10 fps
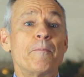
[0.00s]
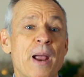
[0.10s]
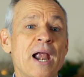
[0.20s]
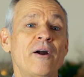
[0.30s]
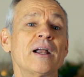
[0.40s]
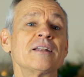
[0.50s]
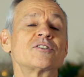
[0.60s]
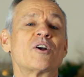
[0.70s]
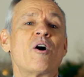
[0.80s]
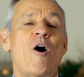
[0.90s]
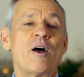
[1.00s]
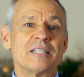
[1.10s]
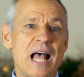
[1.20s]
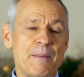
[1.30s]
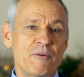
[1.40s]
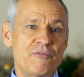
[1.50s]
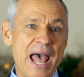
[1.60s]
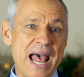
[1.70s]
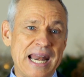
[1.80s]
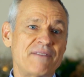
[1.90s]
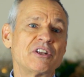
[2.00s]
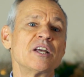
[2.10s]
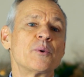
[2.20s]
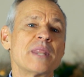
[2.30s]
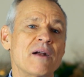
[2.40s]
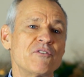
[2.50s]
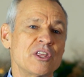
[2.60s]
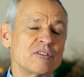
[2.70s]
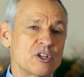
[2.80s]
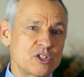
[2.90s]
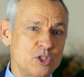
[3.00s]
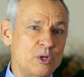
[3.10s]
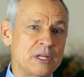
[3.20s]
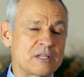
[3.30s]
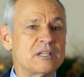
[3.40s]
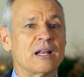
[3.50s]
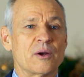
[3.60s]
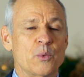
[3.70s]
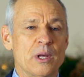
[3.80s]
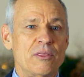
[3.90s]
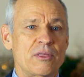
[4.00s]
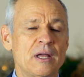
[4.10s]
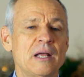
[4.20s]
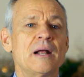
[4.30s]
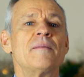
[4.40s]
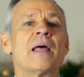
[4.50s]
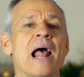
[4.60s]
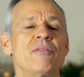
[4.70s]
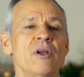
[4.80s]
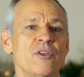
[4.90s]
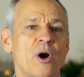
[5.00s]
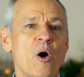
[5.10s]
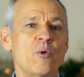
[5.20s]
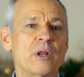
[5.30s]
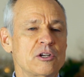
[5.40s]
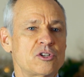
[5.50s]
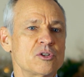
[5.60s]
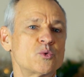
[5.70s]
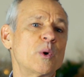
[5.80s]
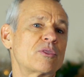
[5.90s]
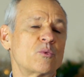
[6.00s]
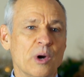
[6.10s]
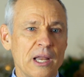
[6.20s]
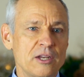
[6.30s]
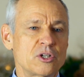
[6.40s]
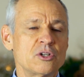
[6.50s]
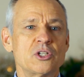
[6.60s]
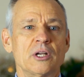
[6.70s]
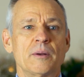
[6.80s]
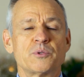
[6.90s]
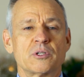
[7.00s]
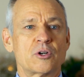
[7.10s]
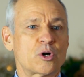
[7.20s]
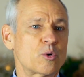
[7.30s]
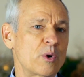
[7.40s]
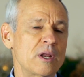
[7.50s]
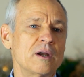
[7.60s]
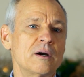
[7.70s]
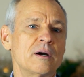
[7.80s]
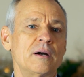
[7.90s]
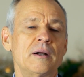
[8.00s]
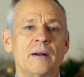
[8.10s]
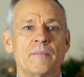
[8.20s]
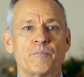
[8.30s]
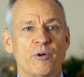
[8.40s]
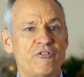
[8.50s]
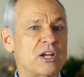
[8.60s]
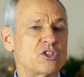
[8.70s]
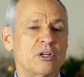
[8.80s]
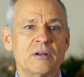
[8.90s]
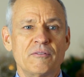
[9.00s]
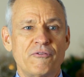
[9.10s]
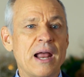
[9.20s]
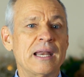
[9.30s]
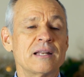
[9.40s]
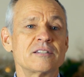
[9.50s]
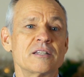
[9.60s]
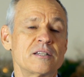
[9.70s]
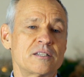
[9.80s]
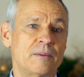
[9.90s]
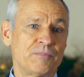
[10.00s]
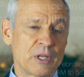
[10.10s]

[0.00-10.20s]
the parents, on top of that, have to deal with everything the student is dealing with, and then their own issues with relationships, career, profession, finances,